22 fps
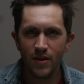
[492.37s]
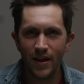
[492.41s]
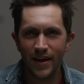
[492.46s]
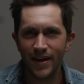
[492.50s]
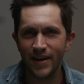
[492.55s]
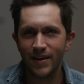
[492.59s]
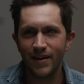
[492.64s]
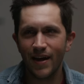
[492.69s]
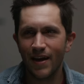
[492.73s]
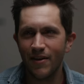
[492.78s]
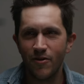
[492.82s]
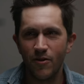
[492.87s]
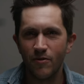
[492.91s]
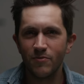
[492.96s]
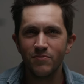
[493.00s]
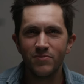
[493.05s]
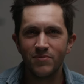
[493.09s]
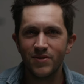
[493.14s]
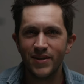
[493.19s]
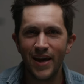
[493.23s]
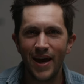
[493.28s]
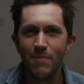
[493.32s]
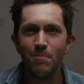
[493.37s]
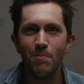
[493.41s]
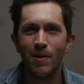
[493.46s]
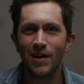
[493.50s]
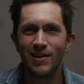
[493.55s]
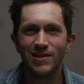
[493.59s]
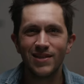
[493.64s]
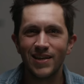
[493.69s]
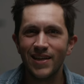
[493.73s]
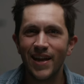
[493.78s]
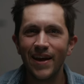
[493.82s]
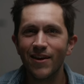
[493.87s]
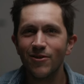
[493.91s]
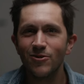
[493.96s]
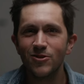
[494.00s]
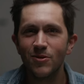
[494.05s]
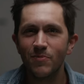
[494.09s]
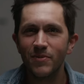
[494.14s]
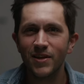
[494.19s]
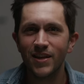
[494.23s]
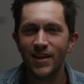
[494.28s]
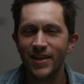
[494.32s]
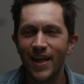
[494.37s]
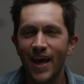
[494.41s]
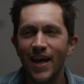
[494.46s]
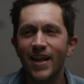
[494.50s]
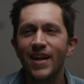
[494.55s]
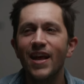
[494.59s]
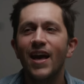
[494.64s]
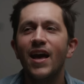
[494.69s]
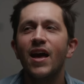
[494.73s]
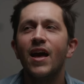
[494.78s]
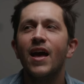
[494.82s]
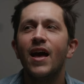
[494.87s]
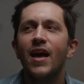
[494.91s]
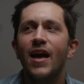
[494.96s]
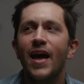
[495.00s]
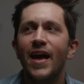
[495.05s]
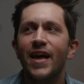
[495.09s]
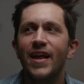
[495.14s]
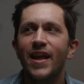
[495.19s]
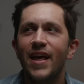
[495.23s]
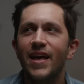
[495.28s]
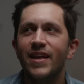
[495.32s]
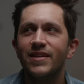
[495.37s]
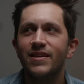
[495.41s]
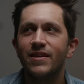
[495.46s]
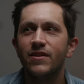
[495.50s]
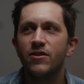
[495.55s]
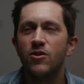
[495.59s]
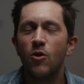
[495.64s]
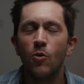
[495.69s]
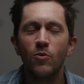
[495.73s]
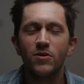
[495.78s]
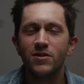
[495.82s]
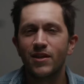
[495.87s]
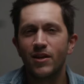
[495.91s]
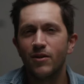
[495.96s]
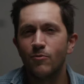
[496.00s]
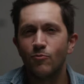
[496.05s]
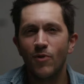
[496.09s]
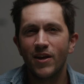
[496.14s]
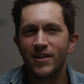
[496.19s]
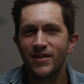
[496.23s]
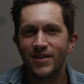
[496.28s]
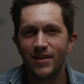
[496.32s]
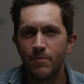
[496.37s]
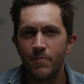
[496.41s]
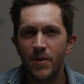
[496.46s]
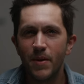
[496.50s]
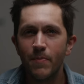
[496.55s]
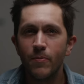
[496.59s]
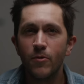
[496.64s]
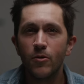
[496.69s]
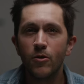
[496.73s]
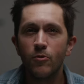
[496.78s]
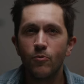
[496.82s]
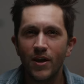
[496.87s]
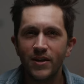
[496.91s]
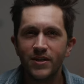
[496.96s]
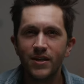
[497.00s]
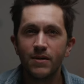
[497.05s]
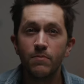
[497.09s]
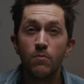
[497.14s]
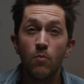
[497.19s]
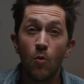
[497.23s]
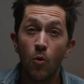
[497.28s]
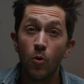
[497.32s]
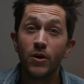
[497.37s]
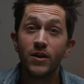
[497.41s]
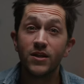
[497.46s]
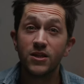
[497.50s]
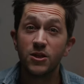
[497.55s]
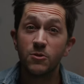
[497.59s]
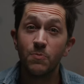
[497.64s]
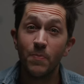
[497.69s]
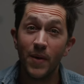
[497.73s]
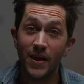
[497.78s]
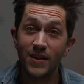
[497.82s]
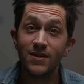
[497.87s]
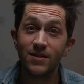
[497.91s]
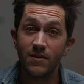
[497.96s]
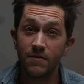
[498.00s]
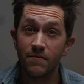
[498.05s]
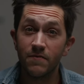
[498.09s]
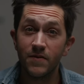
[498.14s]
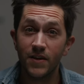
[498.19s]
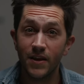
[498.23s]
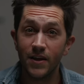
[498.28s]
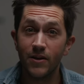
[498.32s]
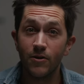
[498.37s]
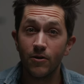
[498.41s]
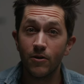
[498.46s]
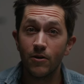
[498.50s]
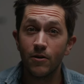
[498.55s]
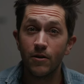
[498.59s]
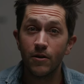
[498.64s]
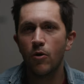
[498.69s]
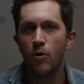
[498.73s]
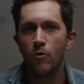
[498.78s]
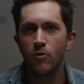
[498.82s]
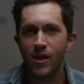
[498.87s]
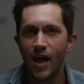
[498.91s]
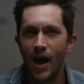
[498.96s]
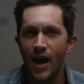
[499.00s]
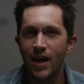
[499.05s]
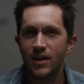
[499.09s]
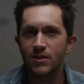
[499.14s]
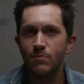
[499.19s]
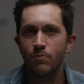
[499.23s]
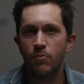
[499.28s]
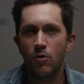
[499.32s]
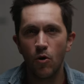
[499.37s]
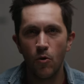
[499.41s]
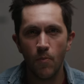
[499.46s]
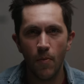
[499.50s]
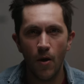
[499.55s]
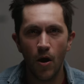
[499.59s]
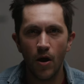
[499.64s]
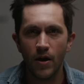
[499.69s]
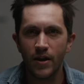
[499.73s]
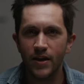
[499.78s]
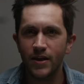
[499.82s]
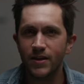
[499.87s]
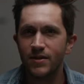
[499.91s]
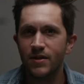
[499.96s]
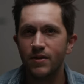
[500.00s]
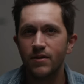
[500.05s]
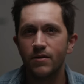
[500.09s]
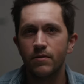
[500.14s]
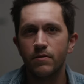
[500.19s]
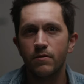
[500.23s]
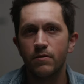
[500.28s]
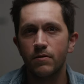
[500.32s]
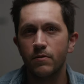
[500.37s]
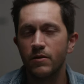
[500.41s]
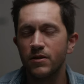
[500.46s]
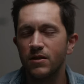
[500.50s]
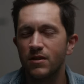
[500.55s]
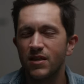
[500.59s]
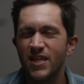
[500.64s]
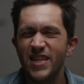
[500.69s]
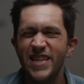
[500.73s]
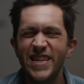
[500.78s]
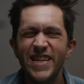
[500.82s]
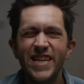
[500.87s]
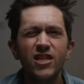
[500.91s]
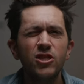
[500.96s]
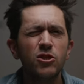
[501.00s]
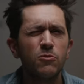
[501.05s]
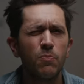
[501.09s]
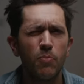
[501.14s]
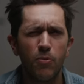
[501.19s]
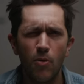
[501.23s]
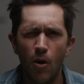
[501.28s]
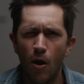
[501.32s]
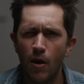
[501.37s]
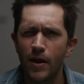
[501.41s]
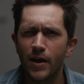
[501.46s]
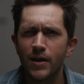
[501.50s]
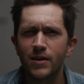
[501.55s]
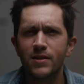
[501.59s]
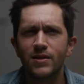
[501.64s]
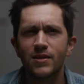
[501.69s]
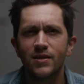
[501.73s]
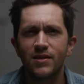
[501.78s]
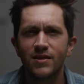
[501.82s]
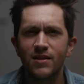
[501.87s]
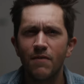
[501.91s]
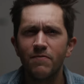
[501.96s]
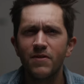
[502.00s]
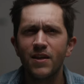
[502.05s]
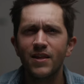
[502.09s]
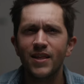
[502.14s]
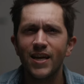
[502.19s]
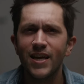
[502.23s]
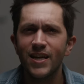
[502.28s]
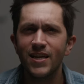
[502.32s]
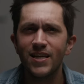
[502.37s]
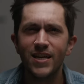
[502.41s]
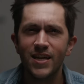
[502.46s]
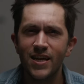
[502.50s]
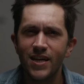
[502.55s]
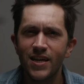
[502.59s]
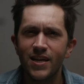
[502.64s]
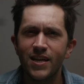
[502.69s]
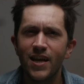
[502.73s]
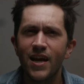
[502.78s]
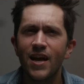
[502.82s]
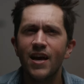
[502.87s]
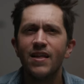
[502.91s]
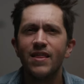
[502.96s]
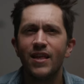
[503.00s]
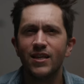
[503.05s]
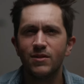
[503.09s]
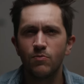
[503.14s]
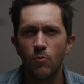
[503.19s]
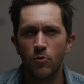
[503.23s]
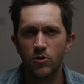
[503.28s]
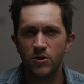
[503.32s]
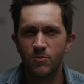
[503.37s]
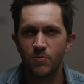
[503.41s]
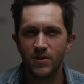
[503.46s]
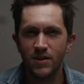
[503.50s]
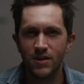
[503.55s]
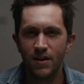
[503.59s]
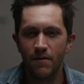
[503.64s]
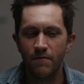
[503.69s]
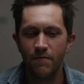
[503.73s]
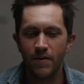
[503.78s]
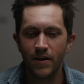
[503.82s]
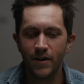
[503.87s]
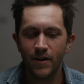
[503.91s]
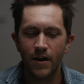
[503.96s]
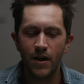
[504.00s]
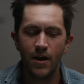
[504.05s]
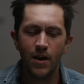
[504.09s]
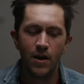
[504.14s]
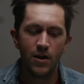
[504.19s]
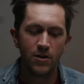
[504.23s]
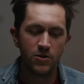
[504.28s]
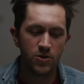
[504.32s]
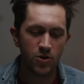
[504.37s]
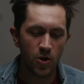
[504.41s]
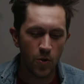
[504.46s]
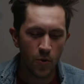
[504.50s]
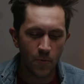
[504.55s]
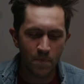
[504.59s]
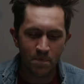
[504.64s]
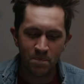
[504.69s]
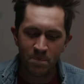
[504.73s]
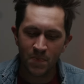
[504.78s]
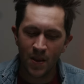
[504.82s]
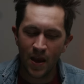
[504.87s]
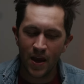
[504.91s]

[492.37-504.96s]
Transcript: like, I don't know, 10 bucks a day or something like that. And no one's going to rent it. People are renting more expensive gear, pro glass, pro bodies, niche products, stuff that they need that's more specific. So